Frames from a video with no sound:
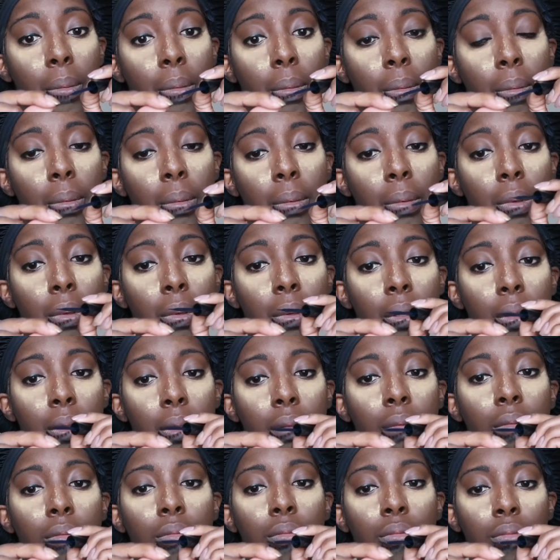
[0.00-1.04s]
black.
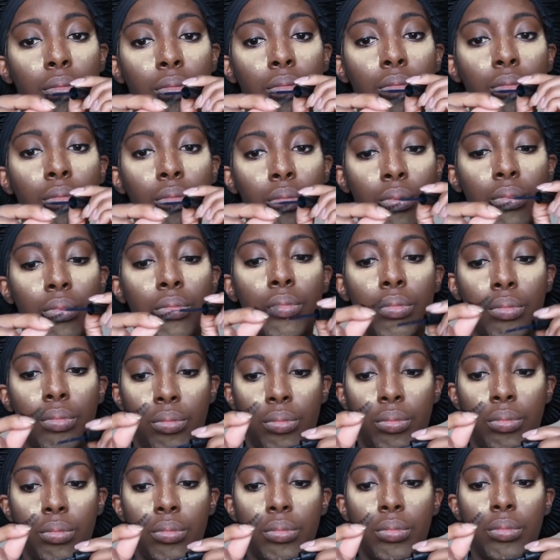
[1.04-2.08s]
Surprise,
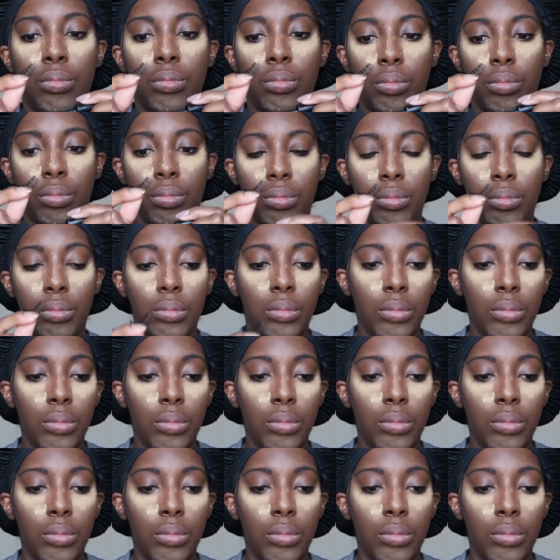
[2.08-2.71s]
surprise.